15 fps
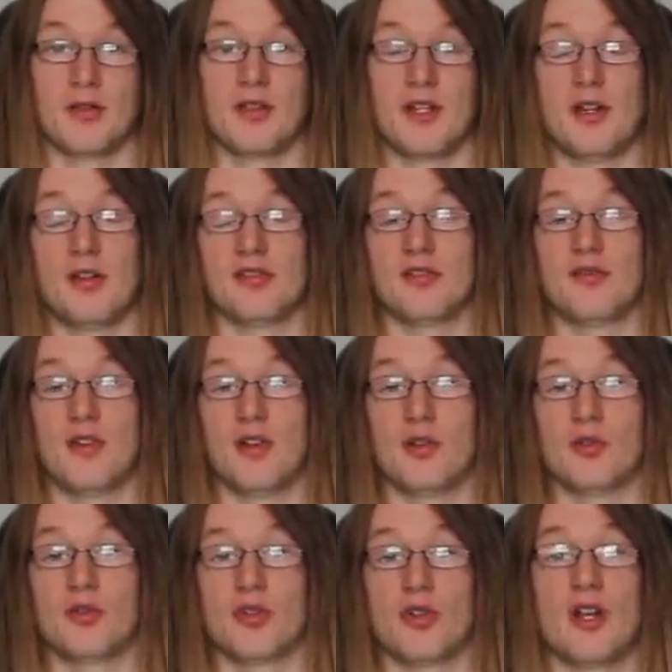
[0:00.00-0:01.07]
They also fall
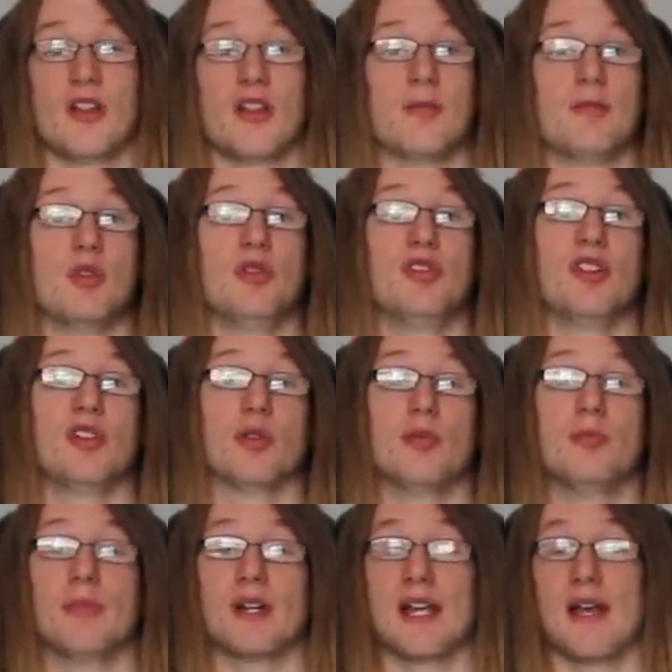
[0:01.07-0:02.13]
under the Music
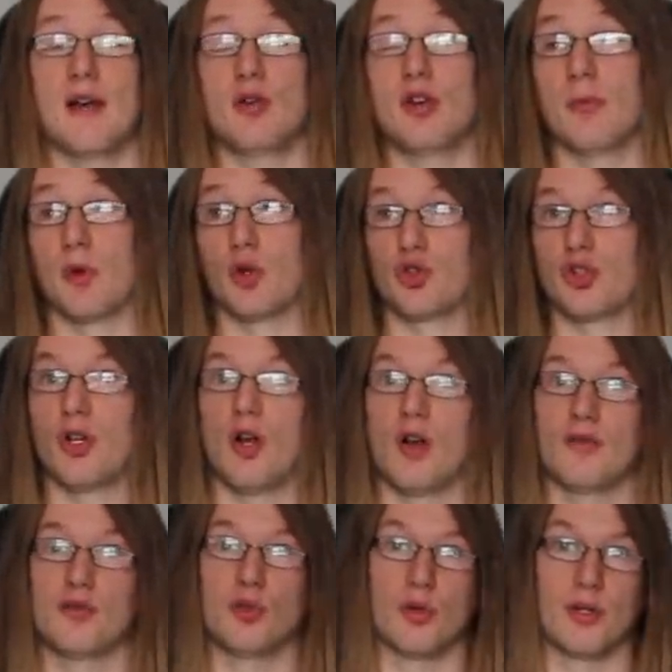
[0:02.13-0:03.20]
Group Macau Commercial
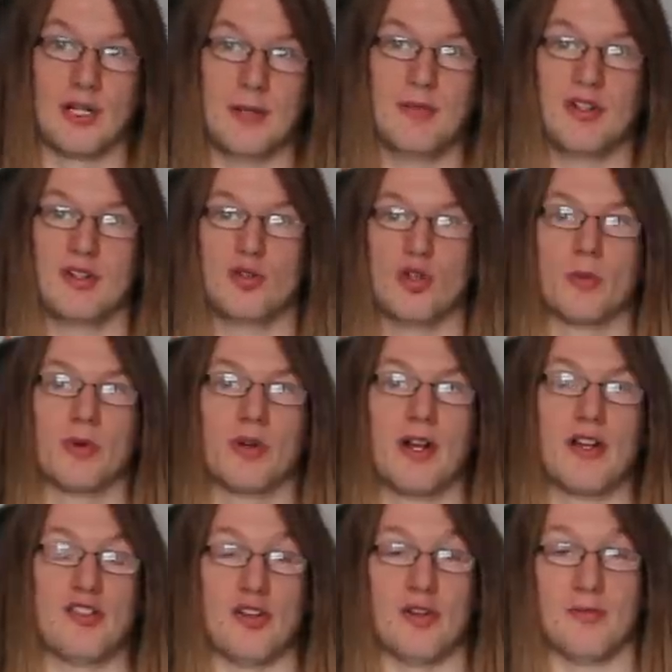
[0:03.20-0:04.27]
Offshore Limited
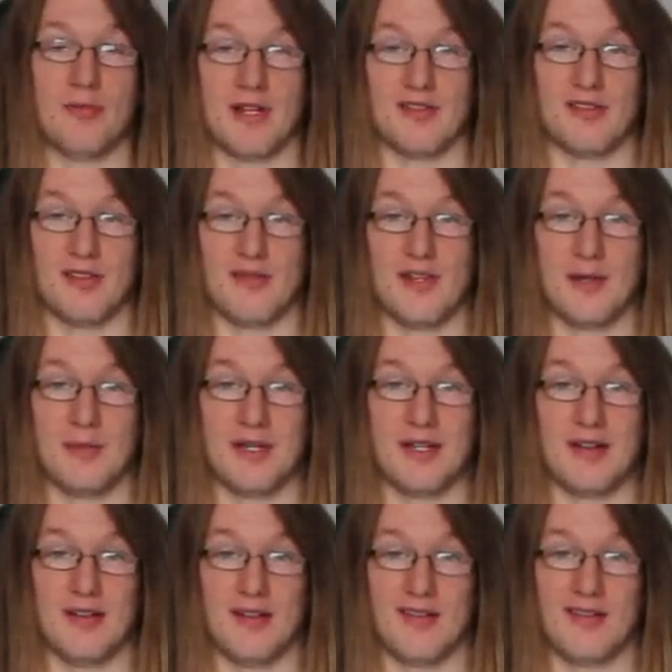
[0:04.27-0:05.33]
Corporation, based in the
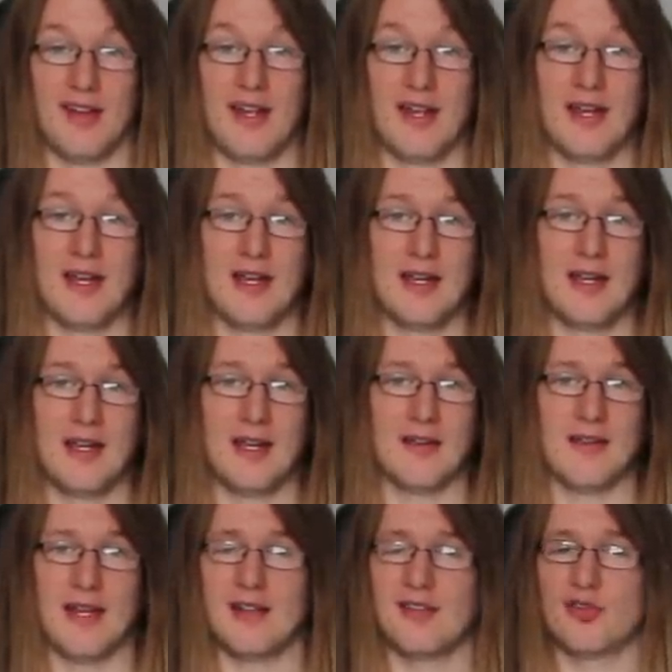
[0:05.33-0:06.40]
Philippines.
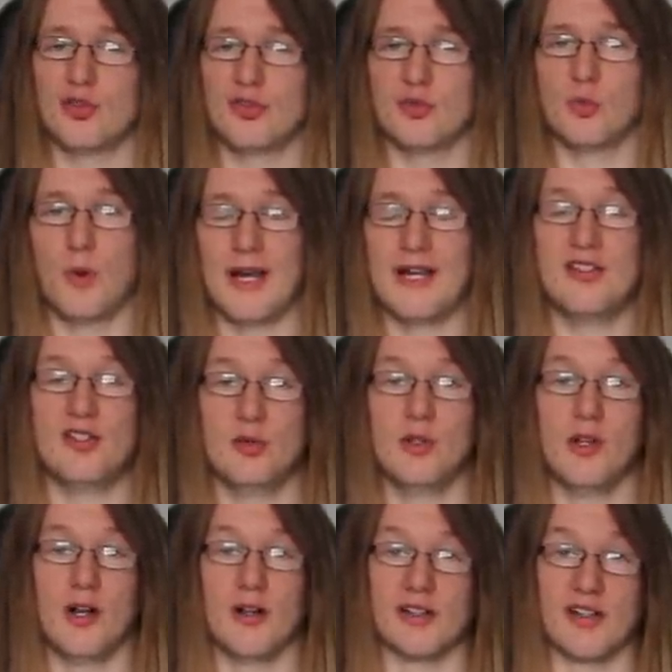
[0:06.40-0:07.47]
And that's just way too
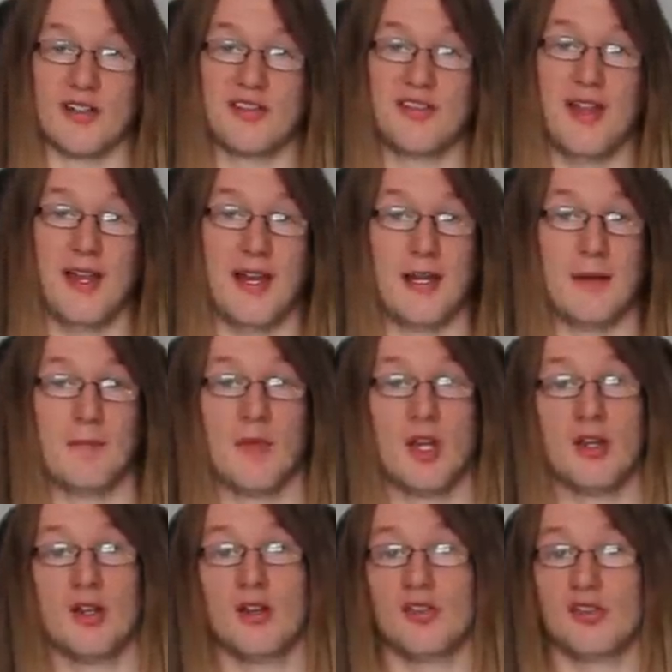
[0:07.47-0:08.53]
long to say.
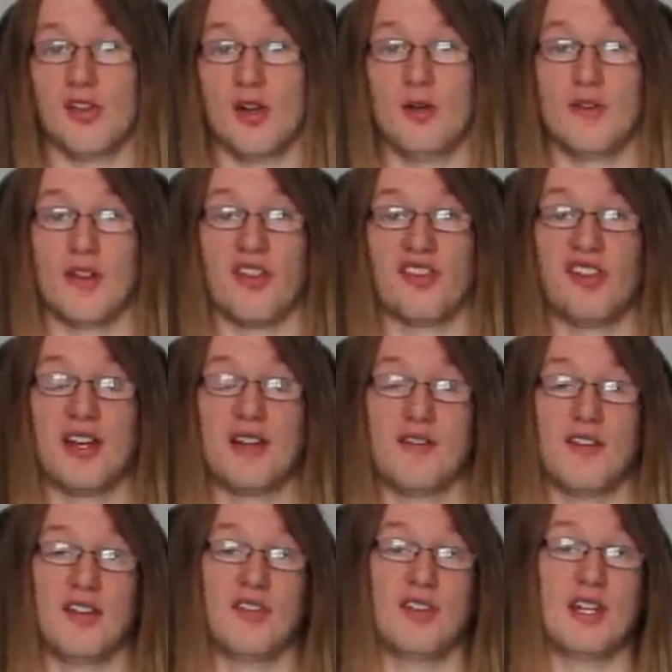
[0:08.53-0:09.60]
So, for the sake of
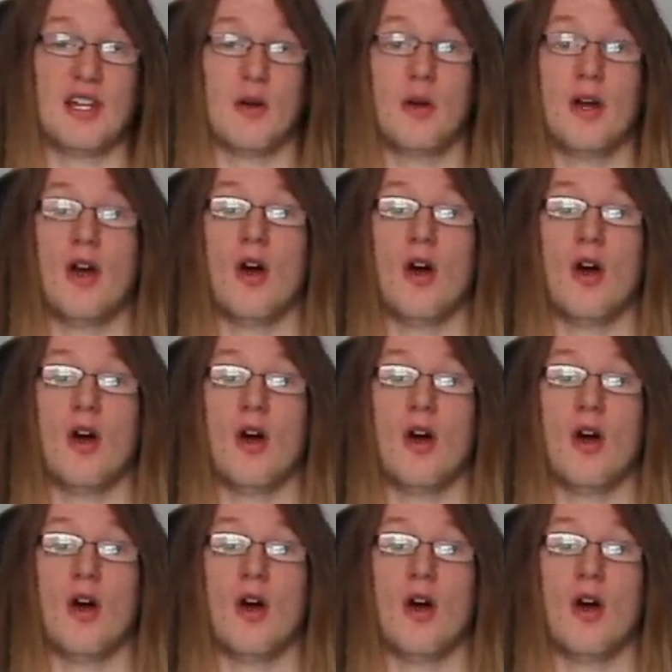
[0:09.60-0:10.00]
this video,